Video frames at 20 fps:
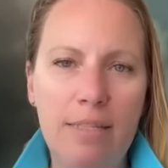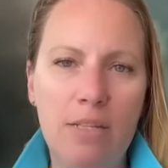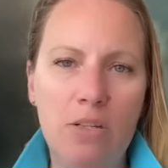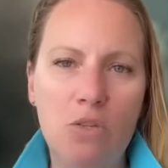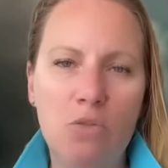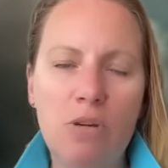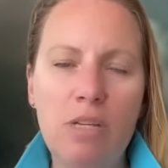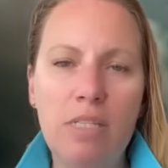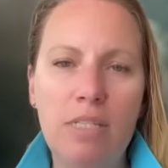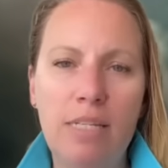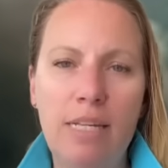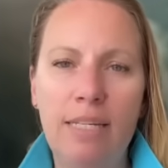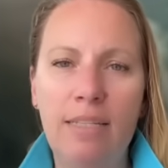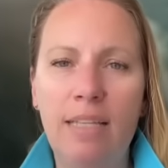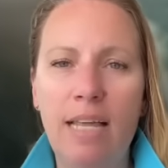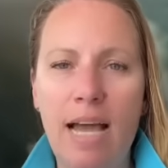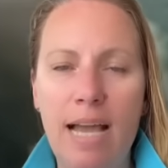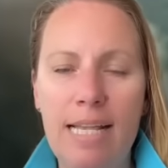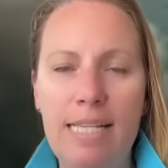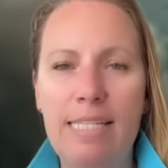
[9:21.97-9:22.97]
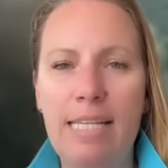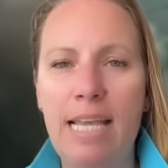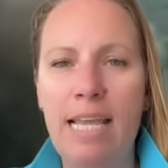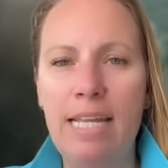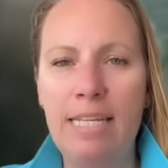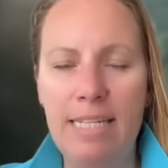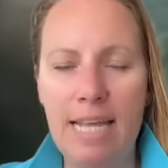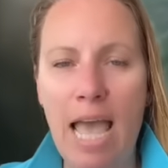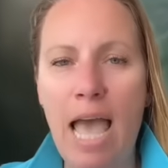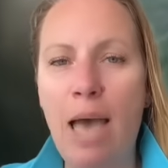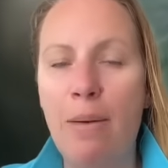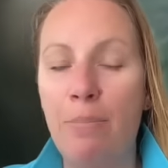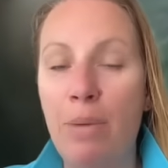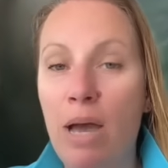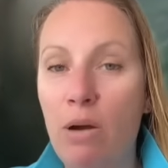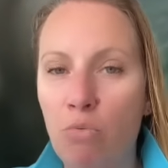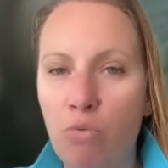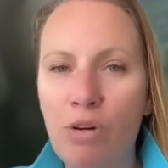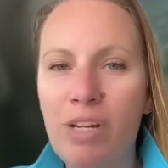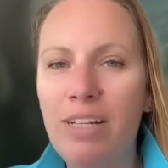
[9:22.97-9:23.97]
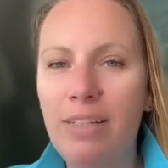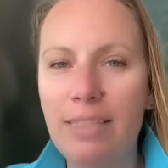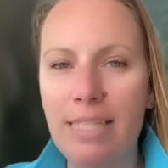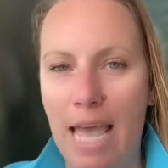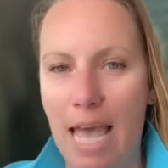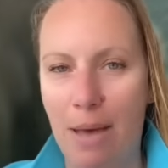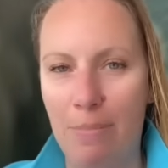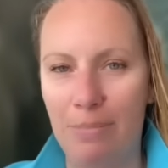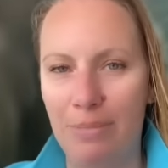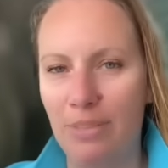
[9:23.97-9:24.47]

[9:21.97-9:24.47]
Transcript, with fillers: interesting, lies a dam, a real dam,